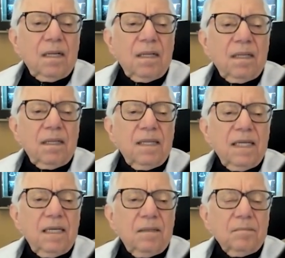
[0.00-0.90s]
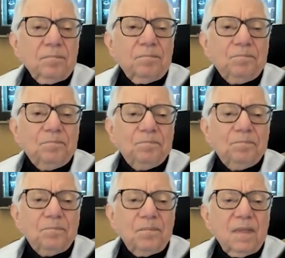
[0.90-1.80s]
The
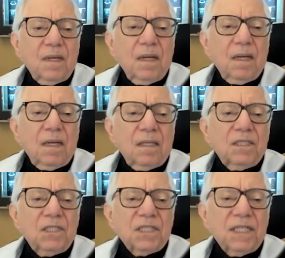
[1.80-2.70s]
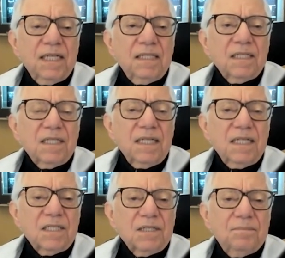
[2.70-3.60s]
skin
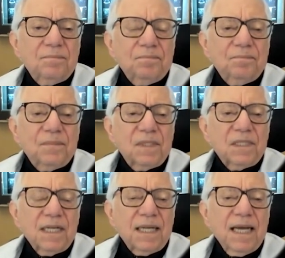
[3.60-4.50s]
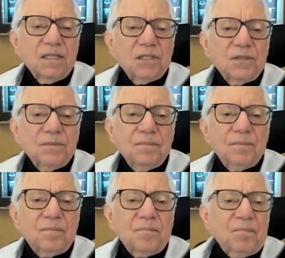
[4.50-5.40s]
disease, the skin cancer,
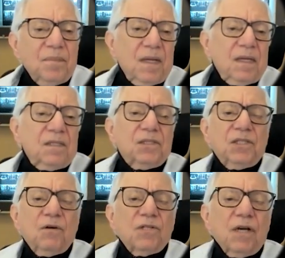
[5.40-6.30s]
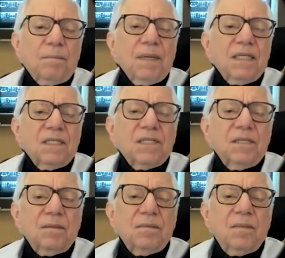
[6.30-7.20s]
shows up as
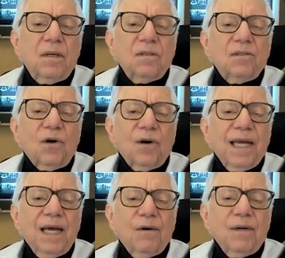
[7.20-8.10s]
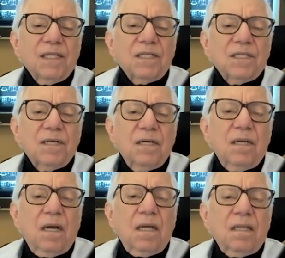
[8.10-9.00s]
dark areas.
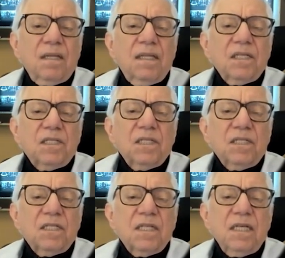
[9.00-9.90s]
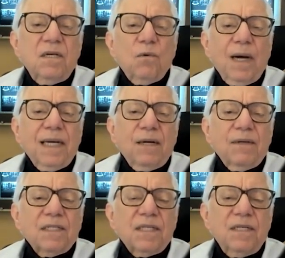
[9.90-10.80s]
This is the white
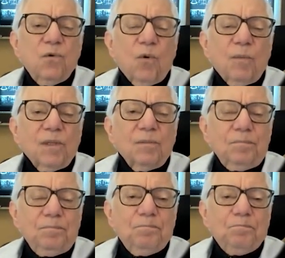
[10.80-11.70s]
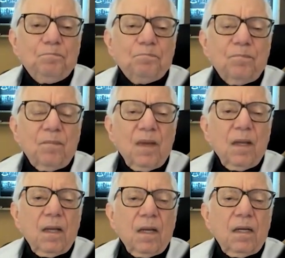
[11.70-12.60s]
area, is the normal
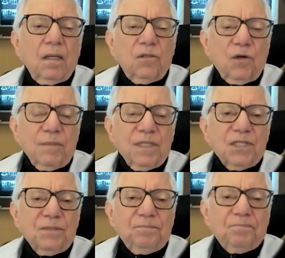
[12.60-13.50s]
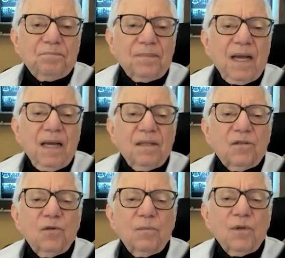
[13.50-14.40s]
dermis, and the
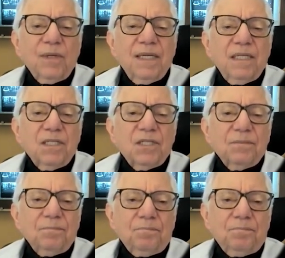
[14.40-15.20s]
tumor is